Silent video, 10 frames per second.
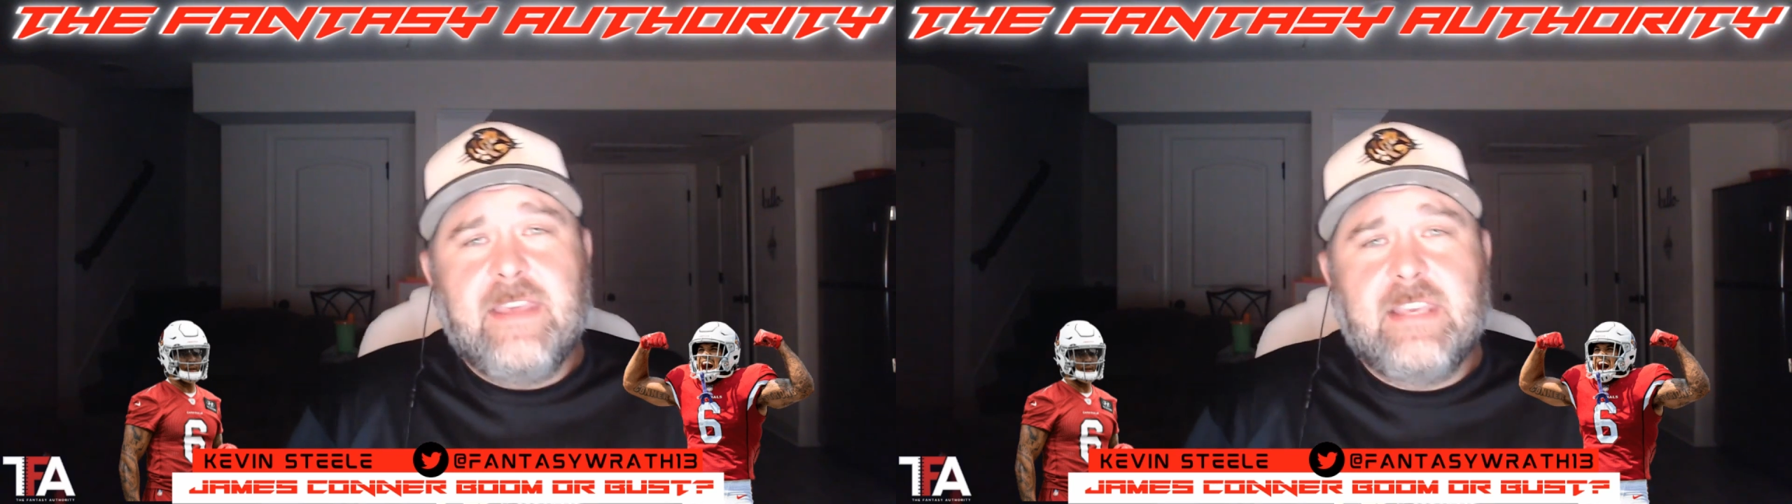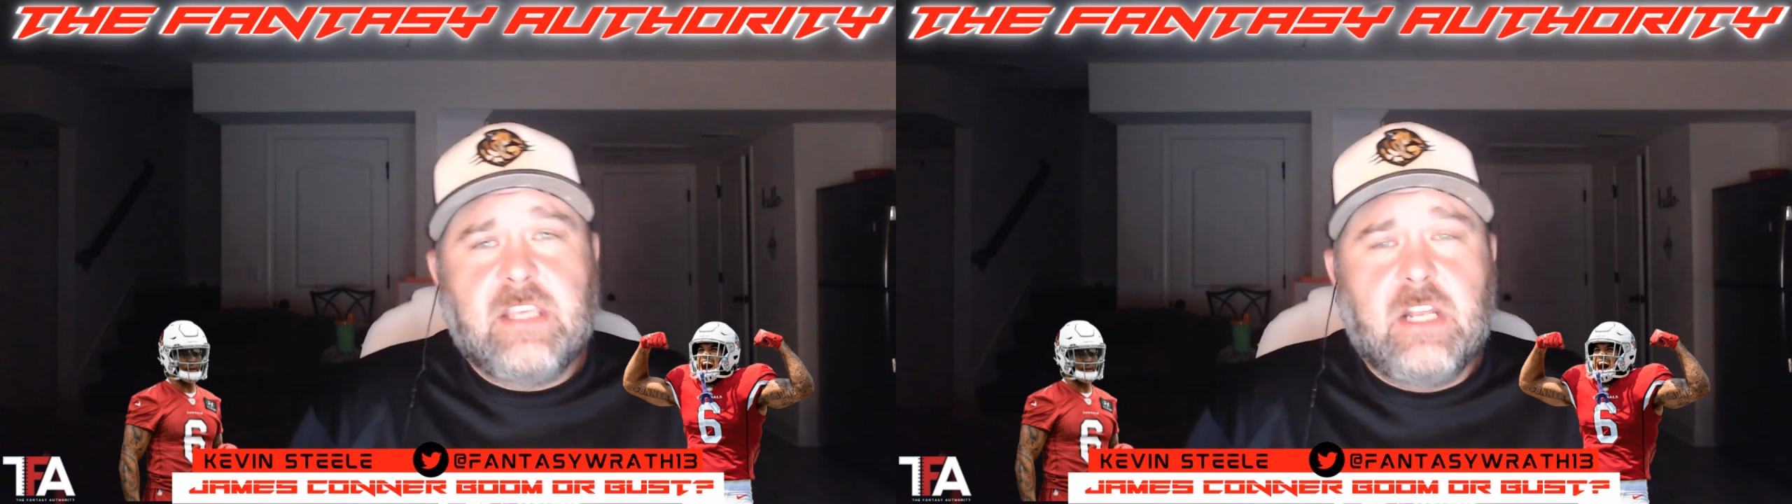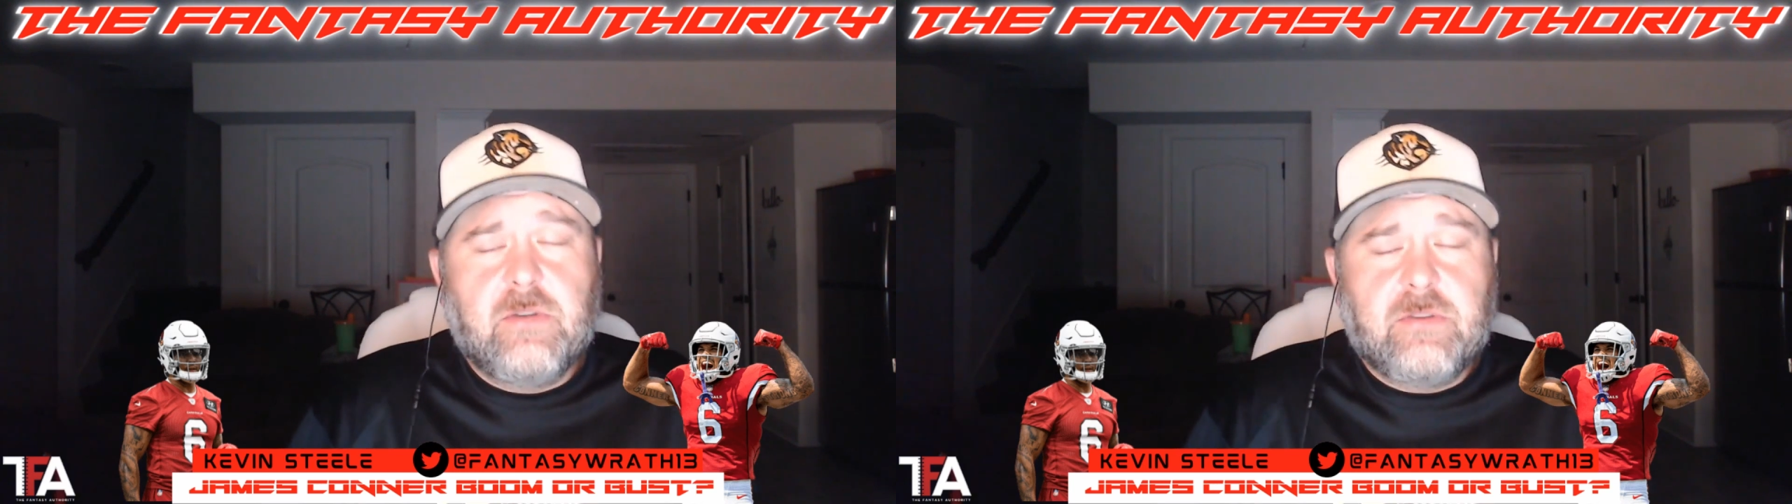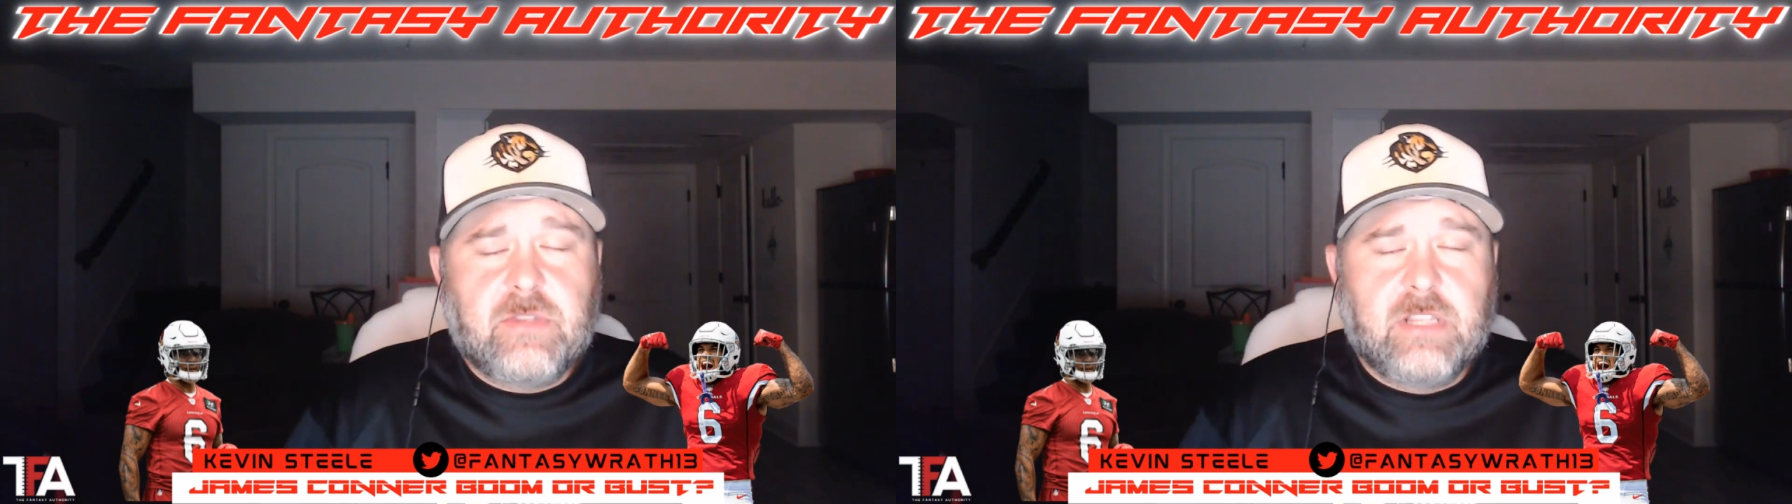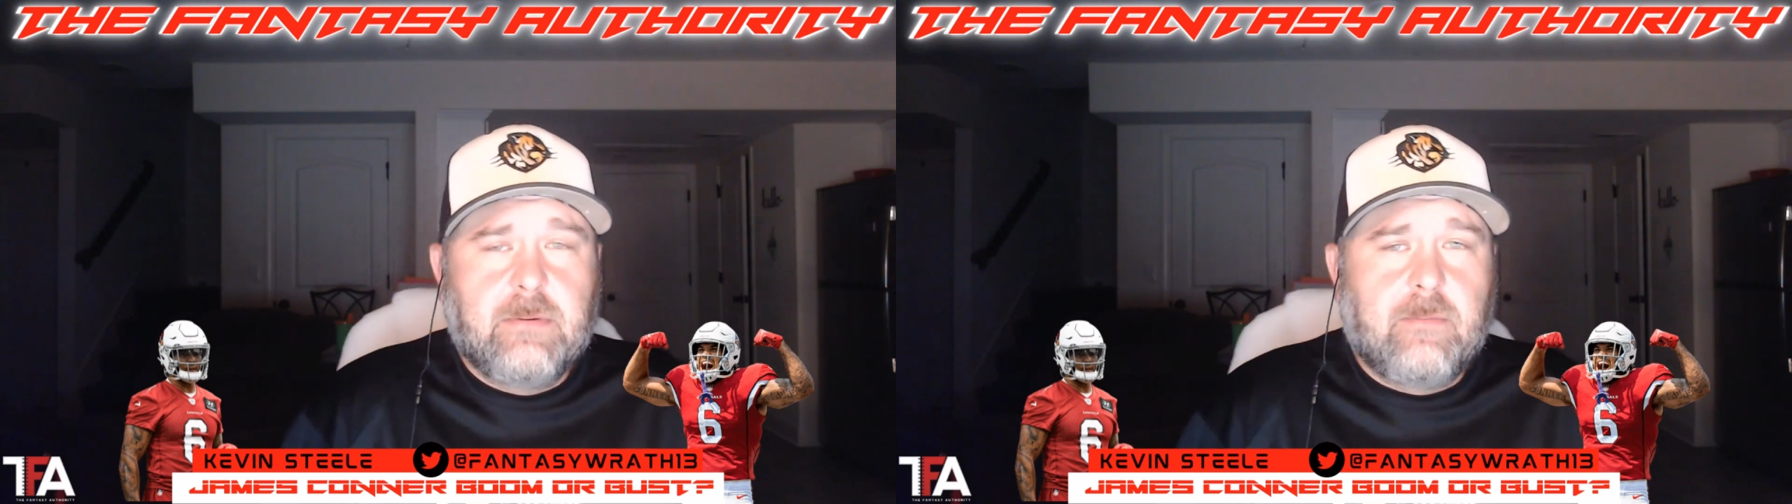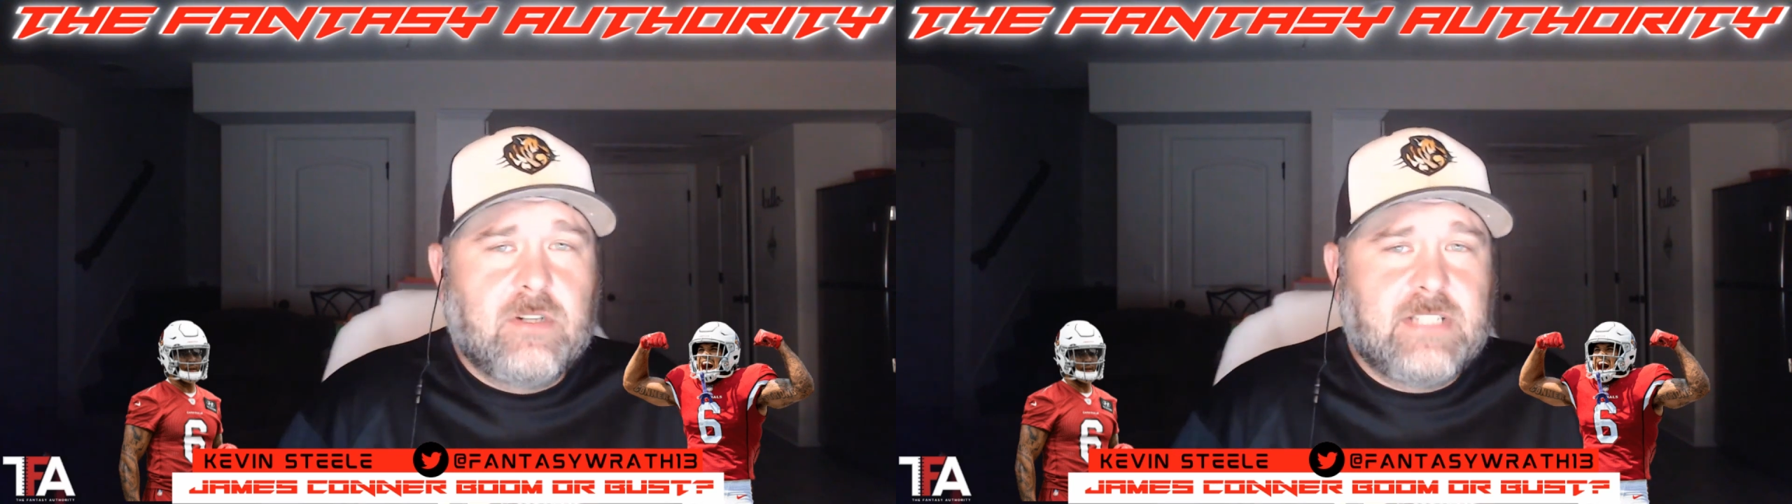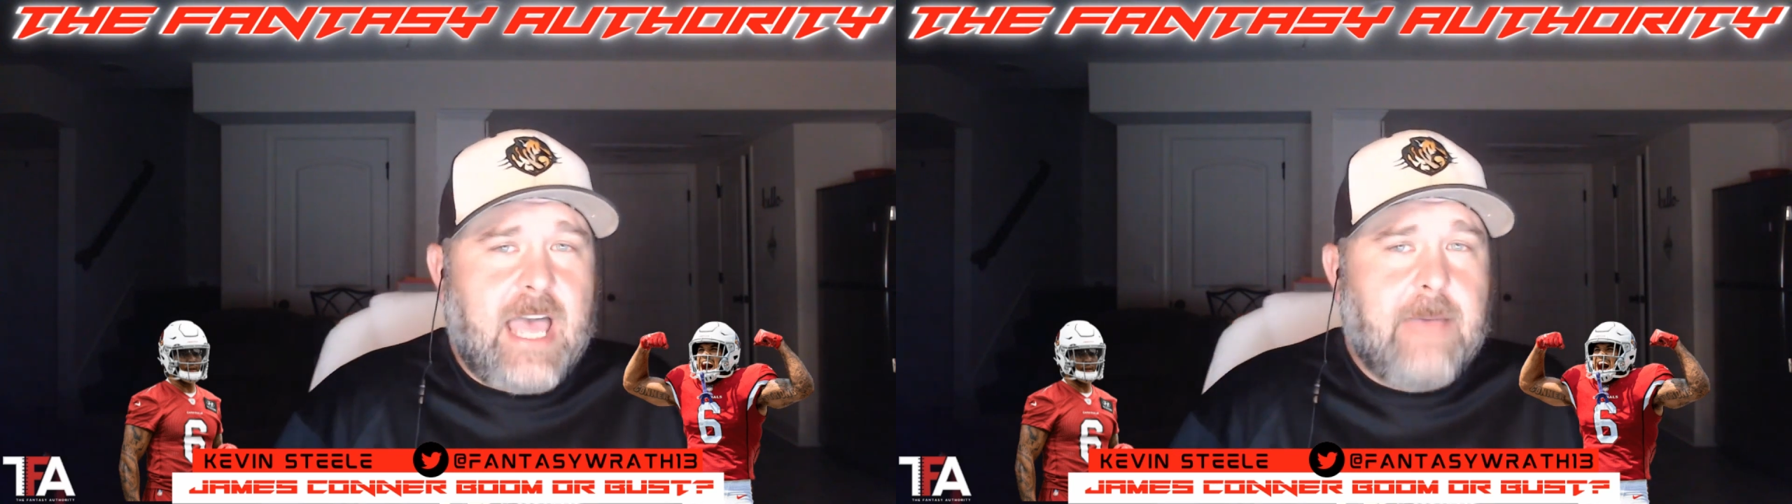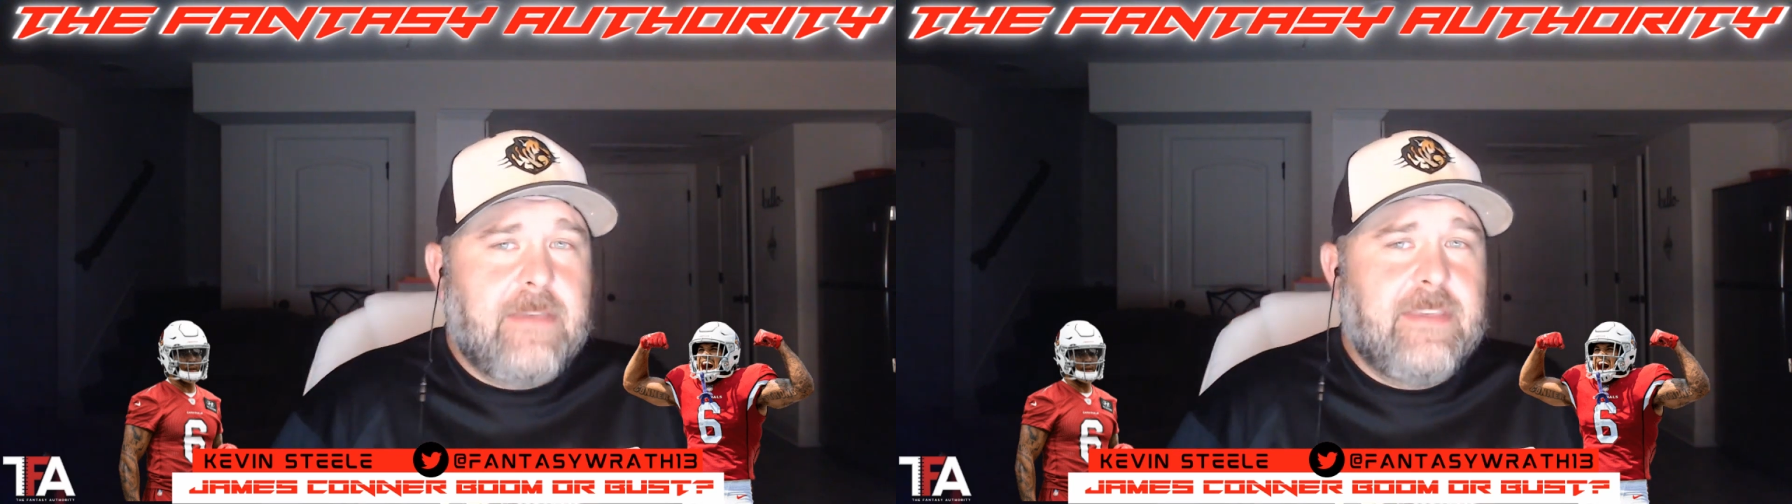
think with a little more time,